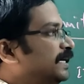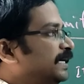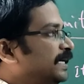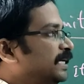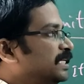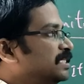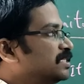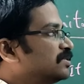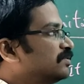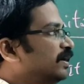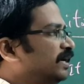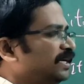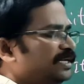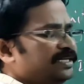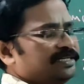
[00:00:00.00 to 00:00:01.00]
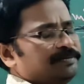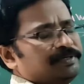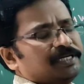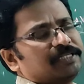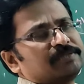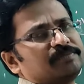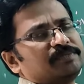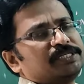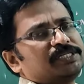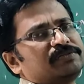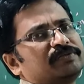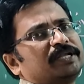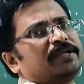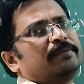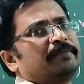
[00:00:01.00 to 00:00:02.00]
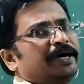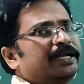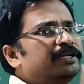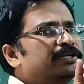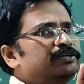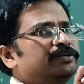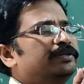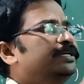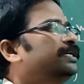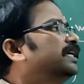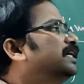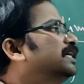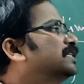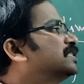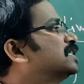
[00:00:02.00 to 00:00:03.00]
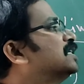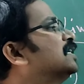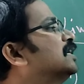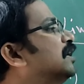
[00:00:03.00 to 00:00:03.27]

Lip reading: details. Finer details means very minute details